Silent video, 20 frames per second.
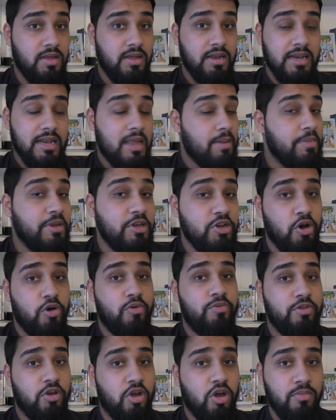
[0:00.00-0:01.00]
let me know
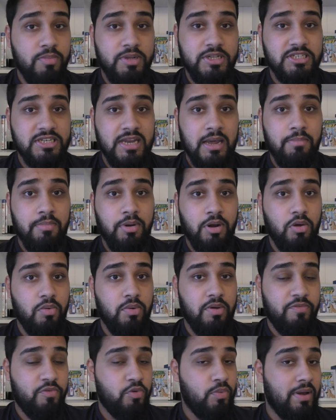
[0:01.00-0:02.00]
in the comments down below
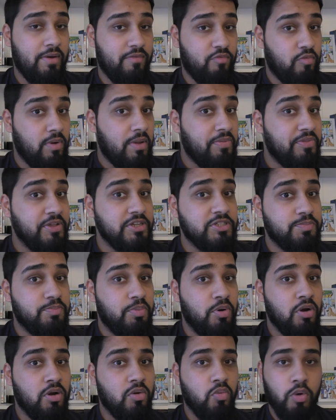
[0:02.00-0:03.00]
if you have read this
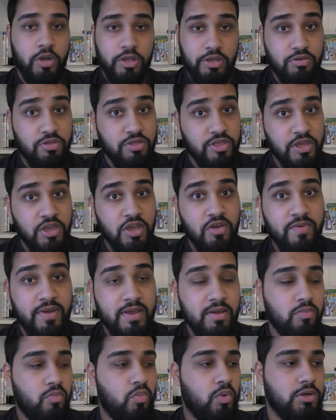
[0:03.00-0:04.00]
book, what you think of
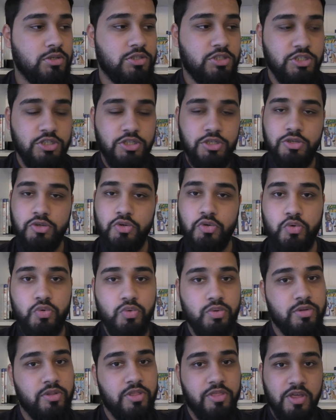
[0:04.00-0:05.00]
it. What do
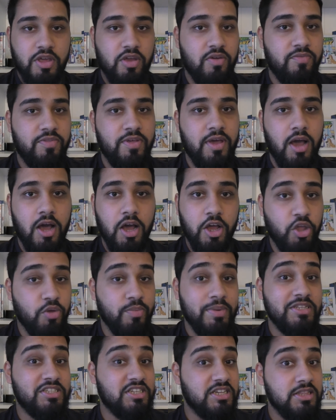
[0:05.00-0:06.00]
you think of the
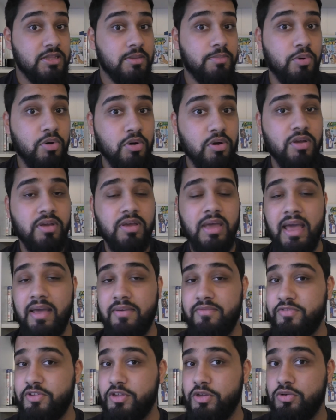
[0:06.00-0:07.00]
arguments in the book?
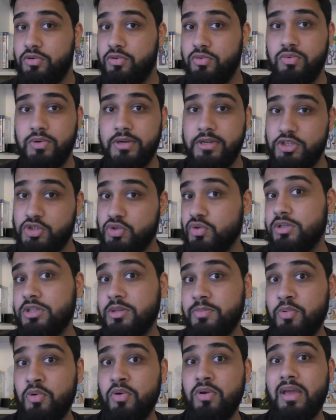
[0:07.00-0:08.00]
Have you enjoyed the
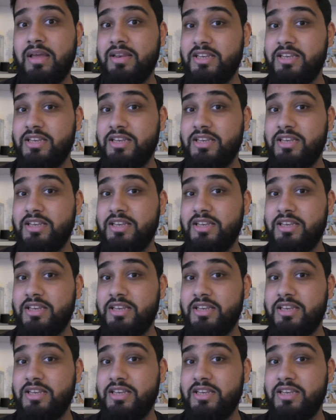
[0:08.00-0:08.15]
book?